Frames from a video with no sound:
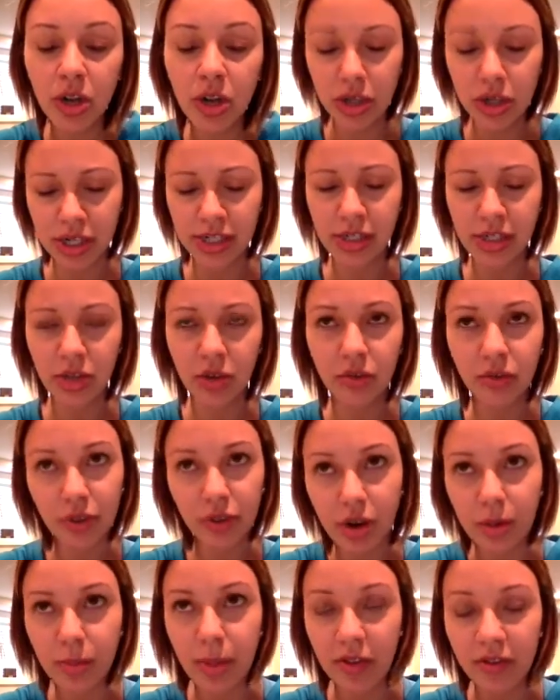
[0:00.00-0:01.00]
just
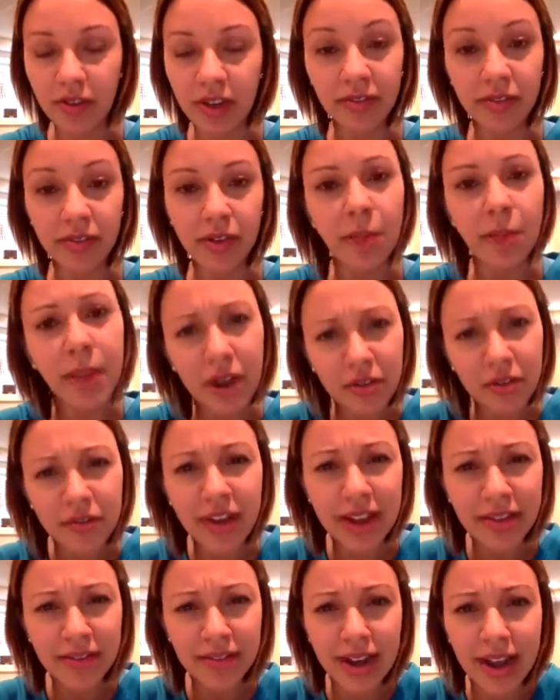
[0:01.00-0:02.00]
over about
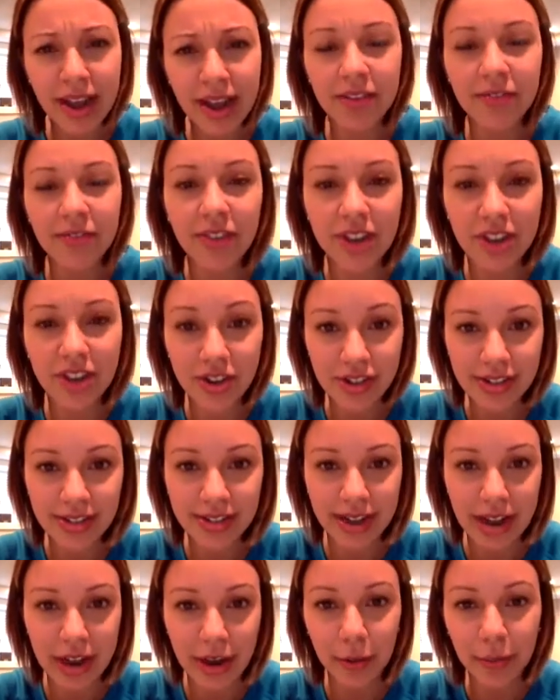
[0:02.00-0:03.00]
5.5 years
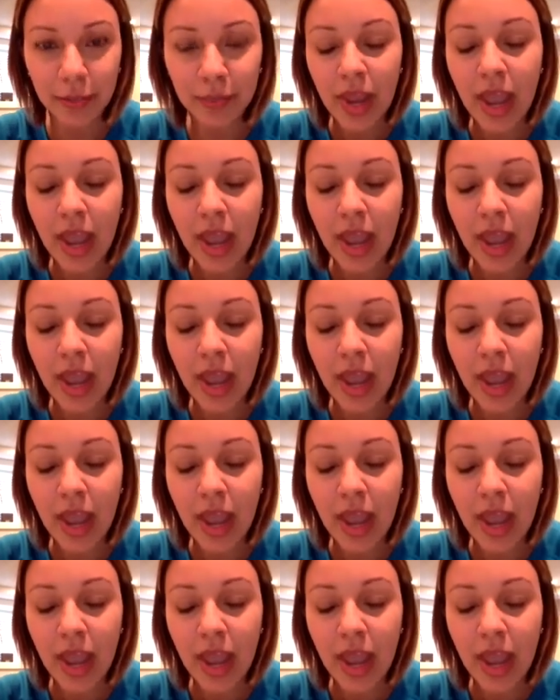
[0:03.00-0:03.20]
now.